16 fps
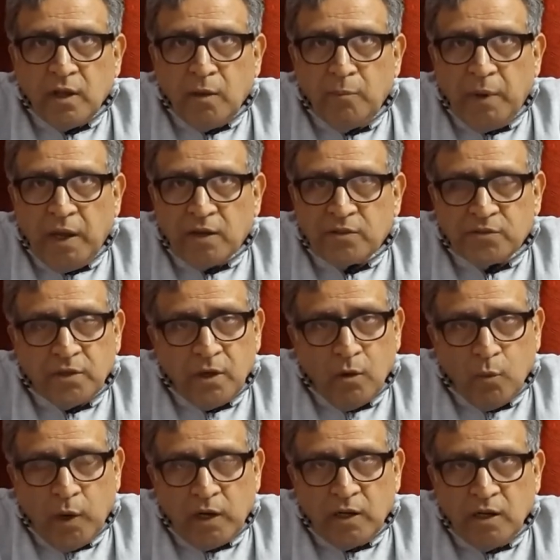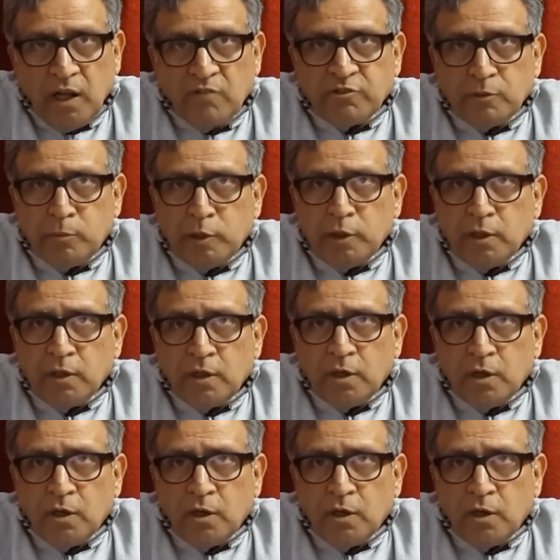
makes one lovable?